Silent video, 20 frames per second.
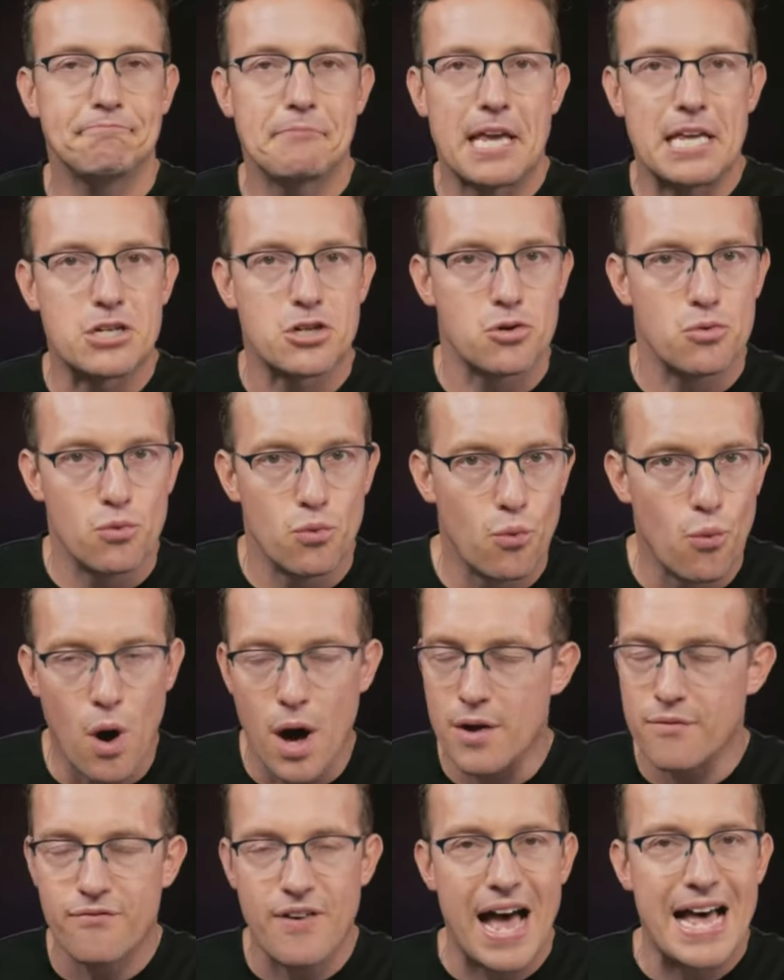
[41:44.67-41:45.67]
it's,
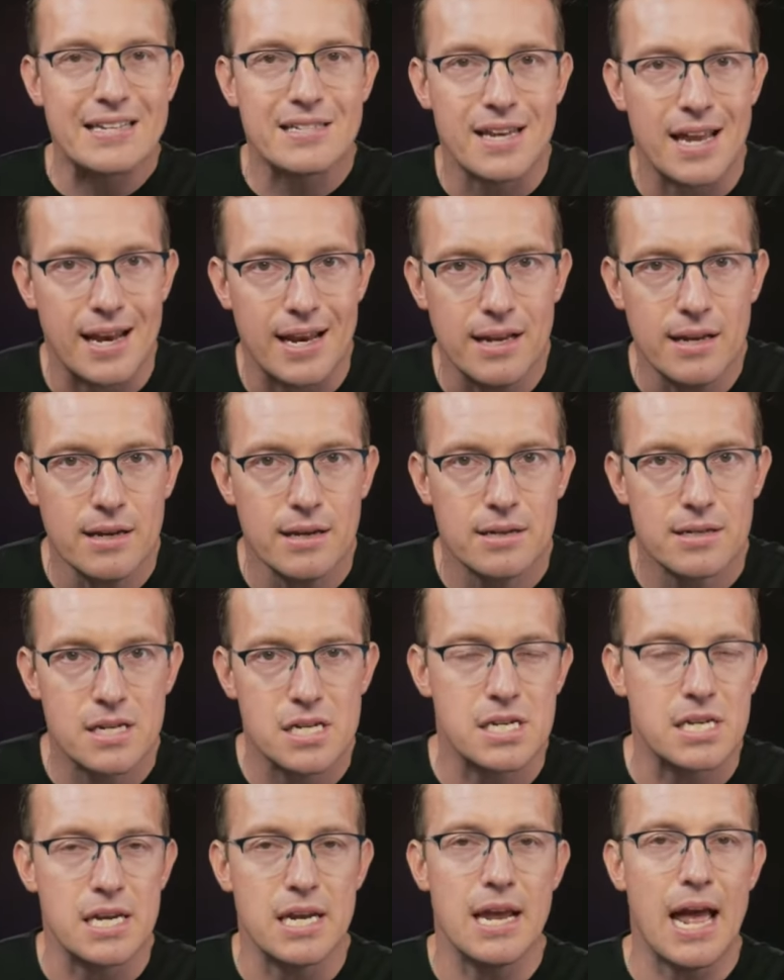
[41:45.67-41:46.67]
one, fascinating to
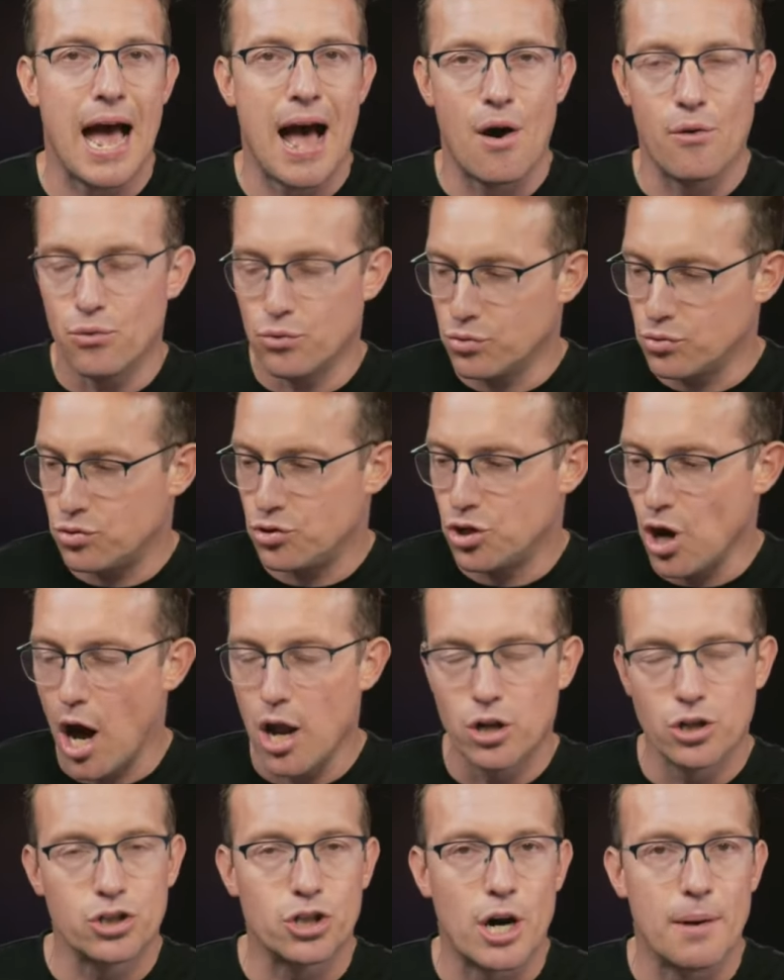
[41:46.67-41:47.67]
see how
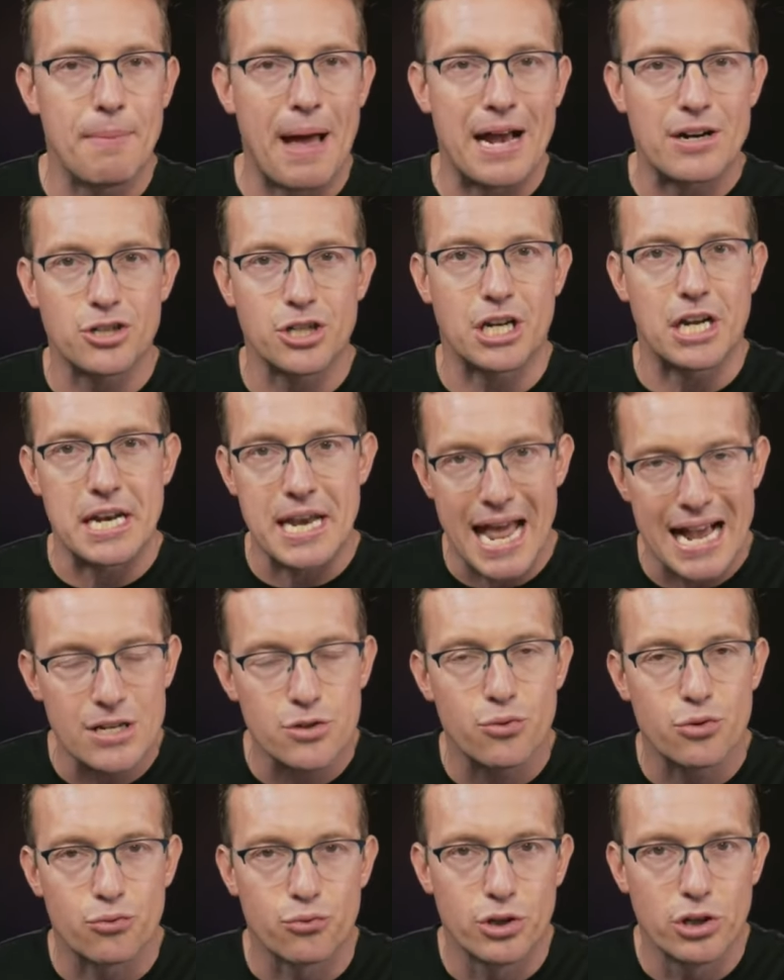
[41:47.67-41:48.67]
Donald Trump actually connects
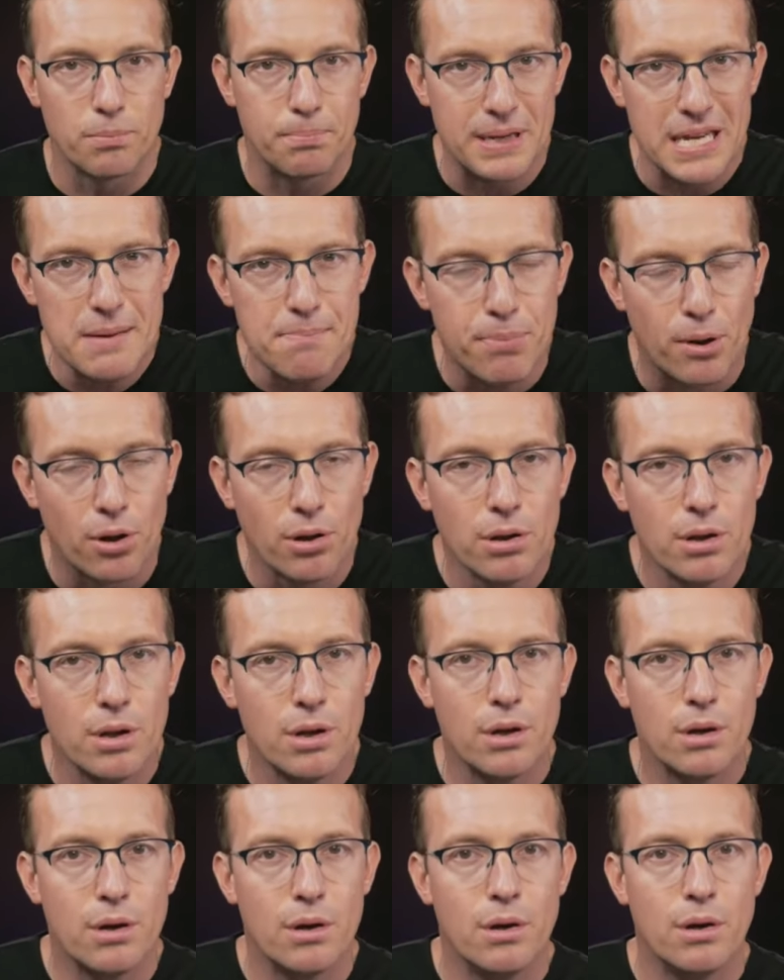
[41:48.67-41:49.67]
with real people.
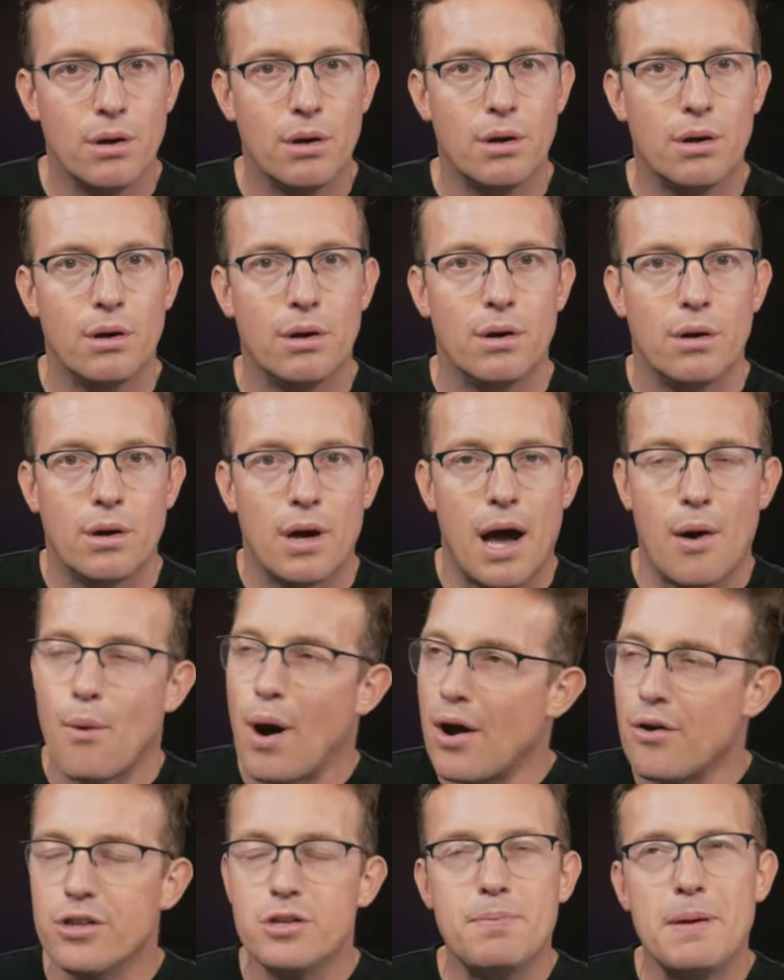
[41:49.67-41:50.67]

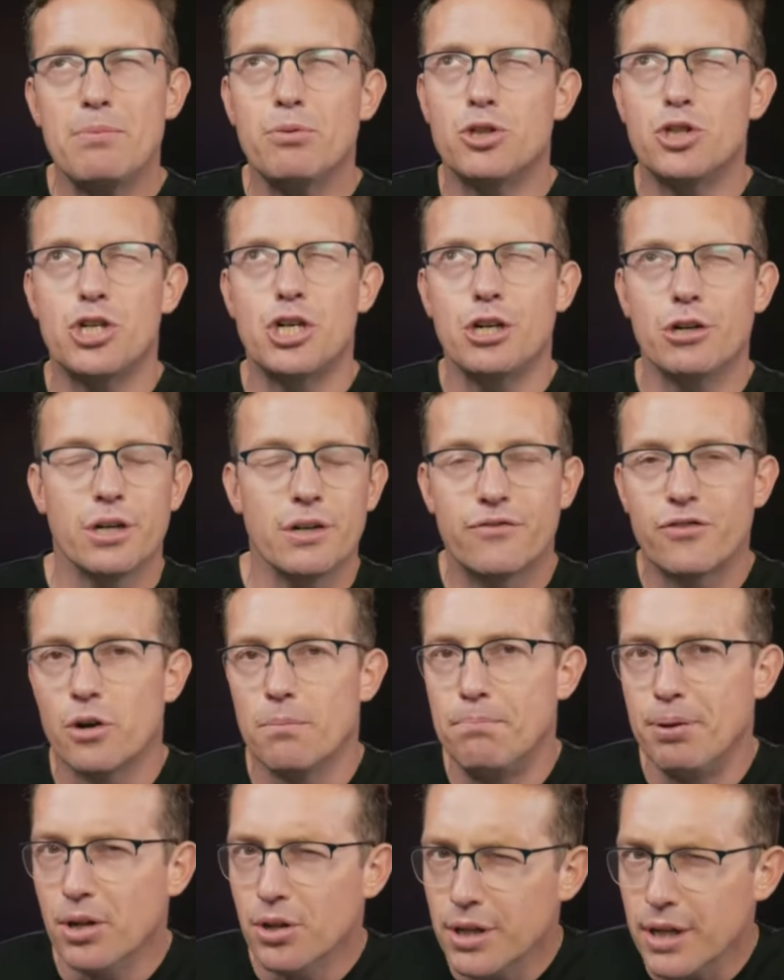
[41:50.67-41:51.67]
Why are these people cheering for a
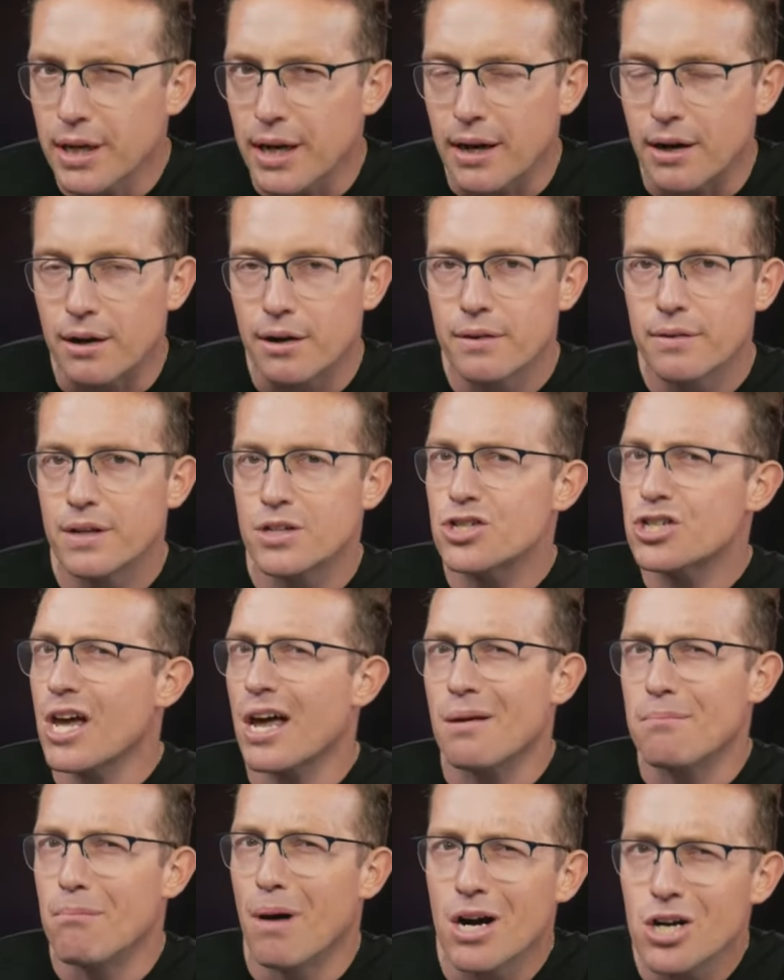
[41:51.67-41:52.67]
billionaire that just
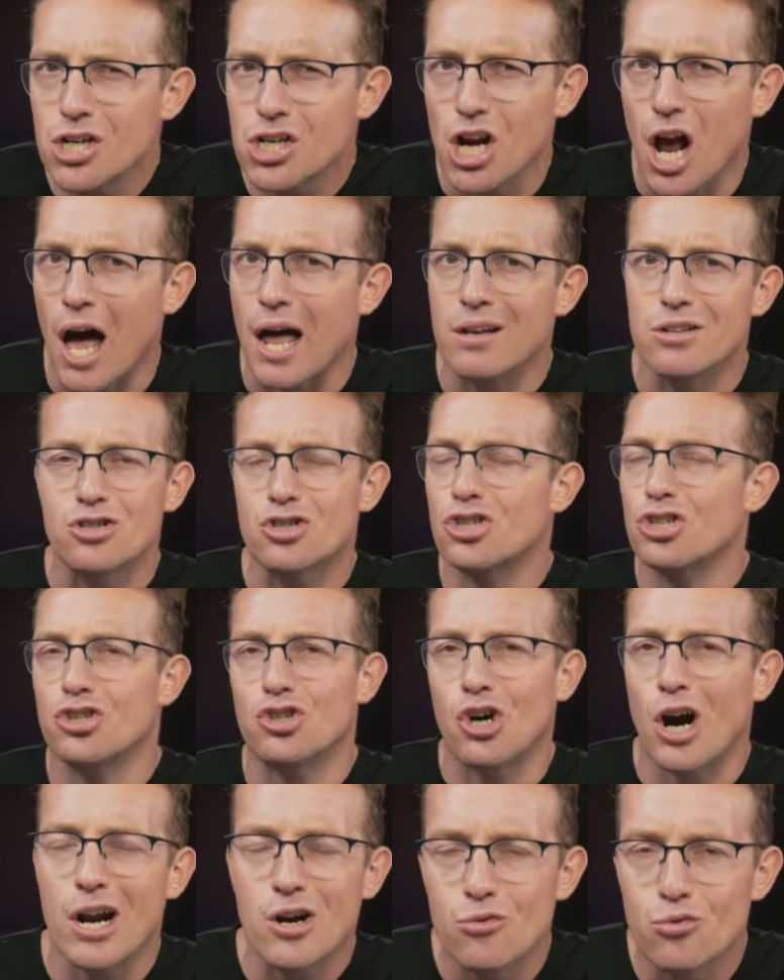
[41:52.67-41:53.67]
got a mugshot
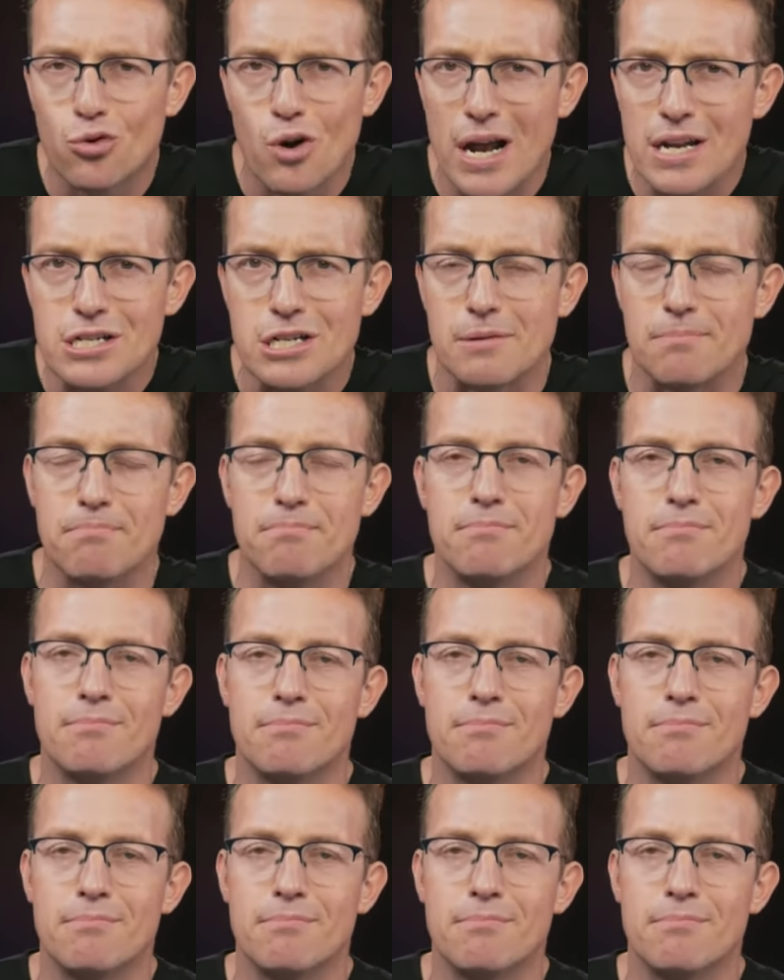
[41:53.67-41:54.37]
trying to arrest him?